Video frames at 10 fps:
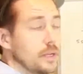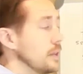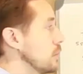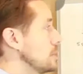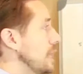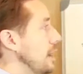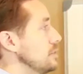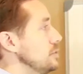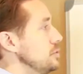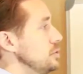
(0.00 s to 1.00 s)
In other words, how
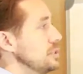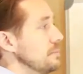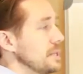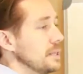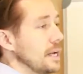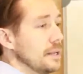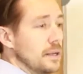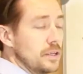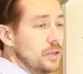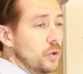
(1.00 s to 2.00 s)
to do something that
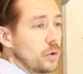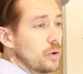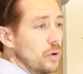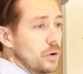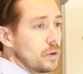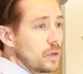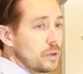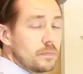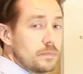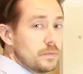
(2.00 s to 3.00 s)
your
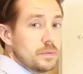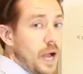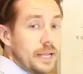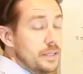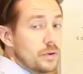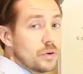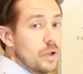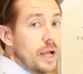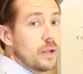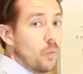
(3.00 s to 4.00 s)
ideal
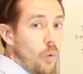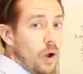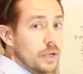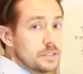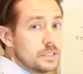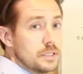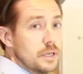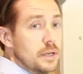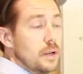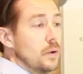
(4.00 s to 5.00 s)
client wants
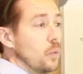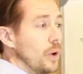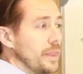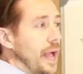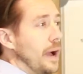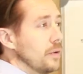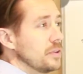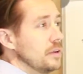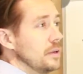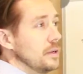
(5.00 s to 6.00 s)
without
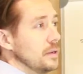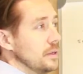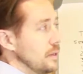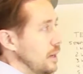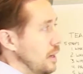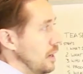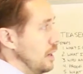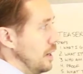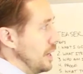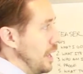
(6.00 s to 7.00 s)

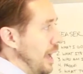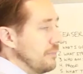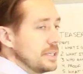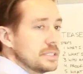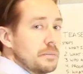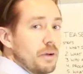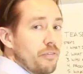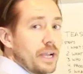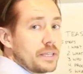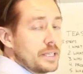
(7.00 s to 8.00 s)
having some
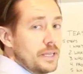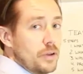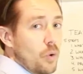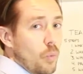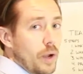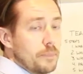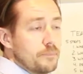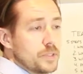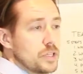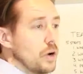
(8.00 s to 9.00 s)
effect that they don't want.
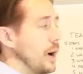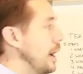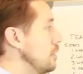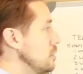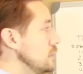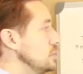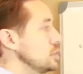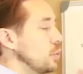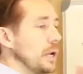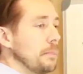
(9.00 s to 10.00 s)
So how to lose
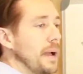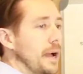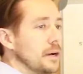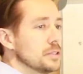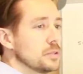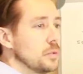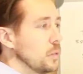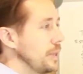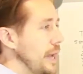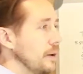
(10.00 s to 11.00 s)
20 pounds
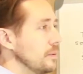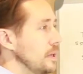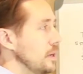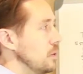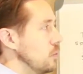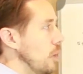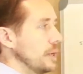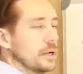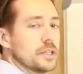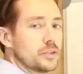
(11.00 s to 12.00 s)
without
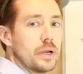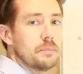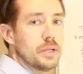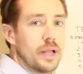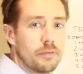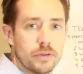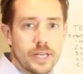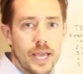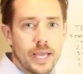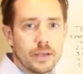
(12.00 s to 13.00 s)
running on the treadmill every
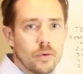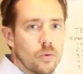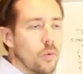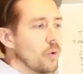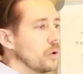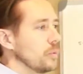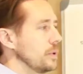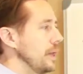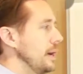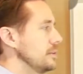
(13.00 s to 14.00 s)
day, or
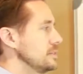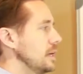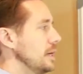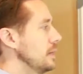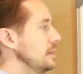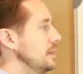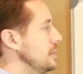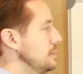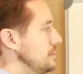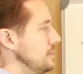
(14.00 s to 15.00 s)
without
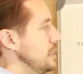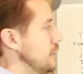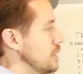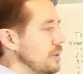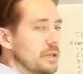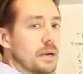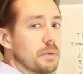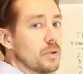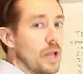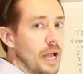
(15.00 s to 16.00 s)
giving
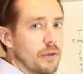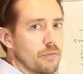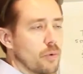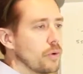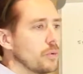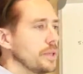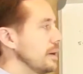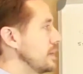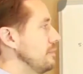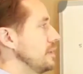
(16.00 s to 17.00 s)
up your life, or
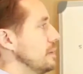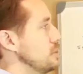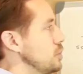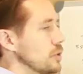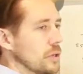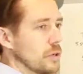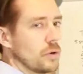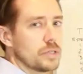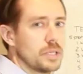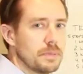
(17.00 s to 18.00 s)
without giving up sugar,
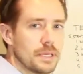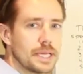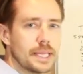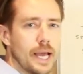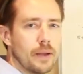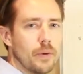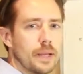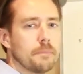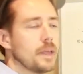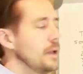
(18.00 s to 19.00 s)
or something like that,
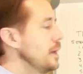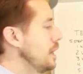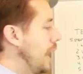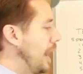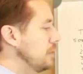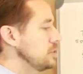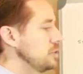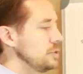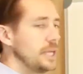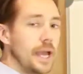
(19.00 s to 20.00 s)
right? How
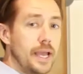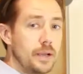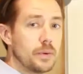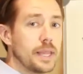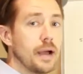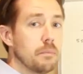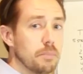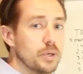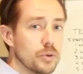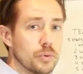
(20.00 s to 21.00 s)
to yay without
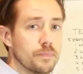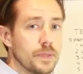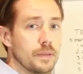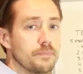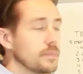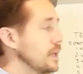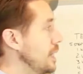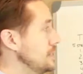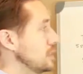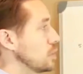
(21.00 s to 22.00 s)
boo.
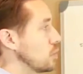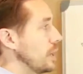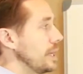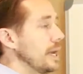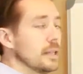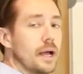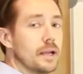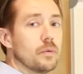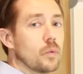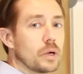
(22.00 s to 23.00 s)
That's a great
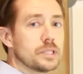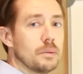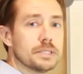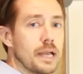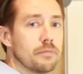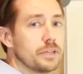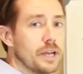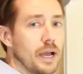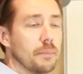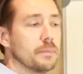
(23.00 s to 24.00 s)
headline, works almost every
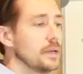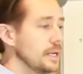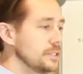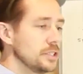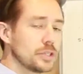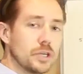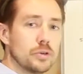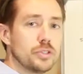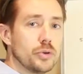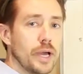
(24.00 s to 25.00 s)
time. That's your
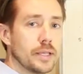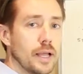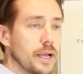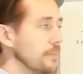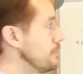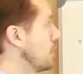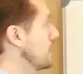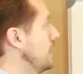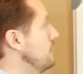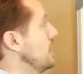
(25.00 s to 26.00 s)
go-to headline,
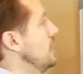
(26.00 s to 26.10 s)
okay?